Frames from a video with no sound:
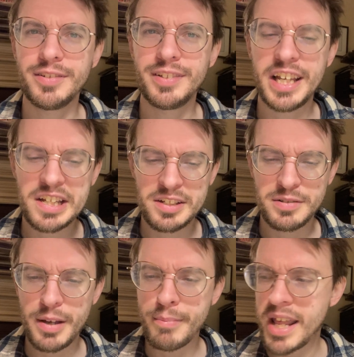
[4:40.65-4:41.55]
like
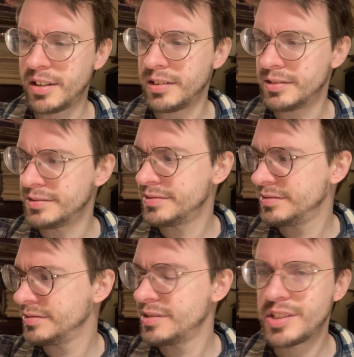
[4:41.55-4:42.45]
a metal
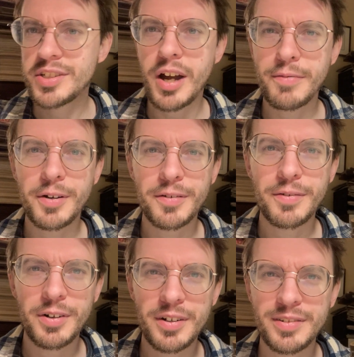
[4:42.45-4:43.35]
scuffer for